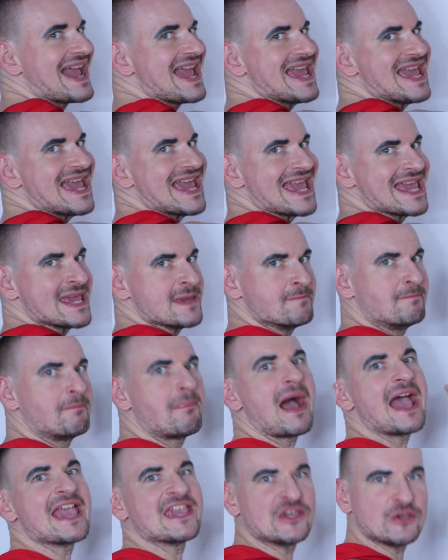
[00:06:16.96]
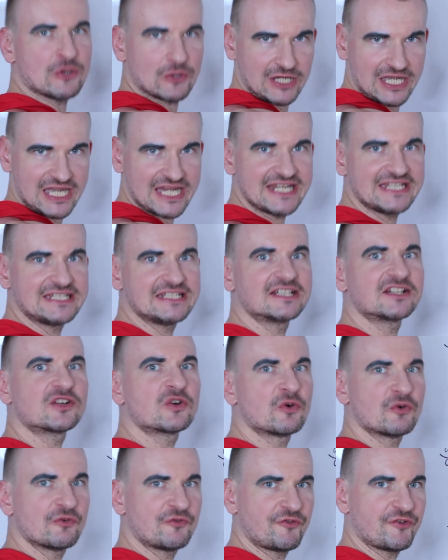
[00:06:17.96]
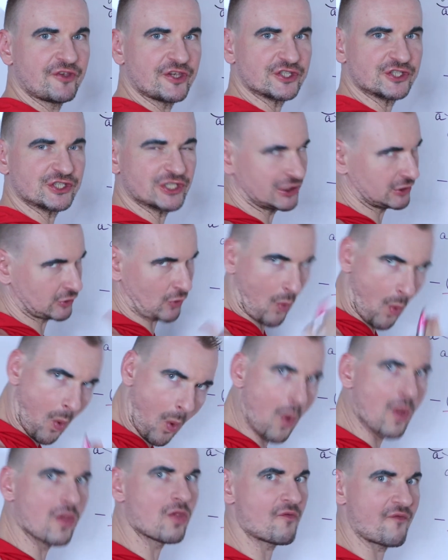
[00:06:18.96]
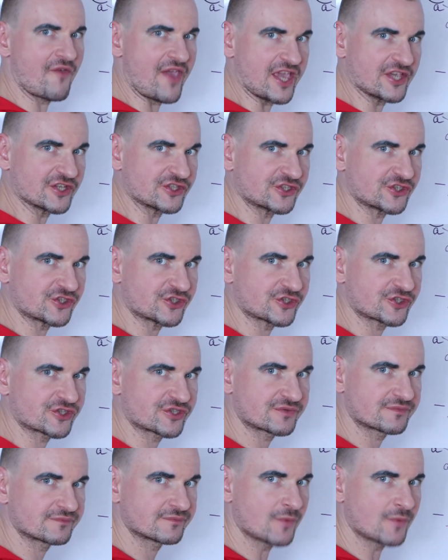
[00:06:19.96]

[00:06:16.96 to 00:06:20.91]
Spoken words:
A, by your leading coefficient, always.